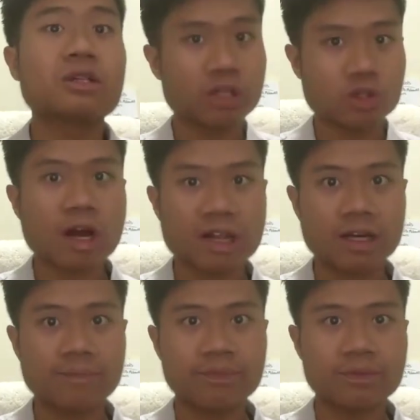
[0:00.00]
you can try
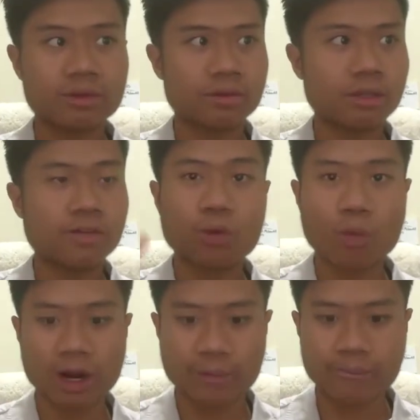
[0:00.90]
that if you
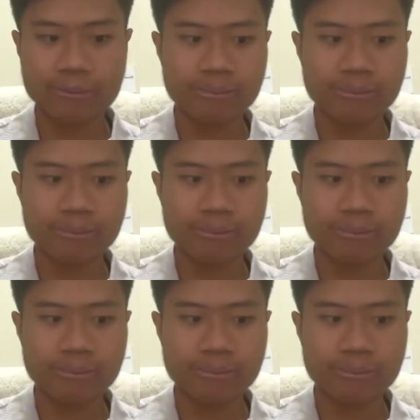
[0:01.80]
want,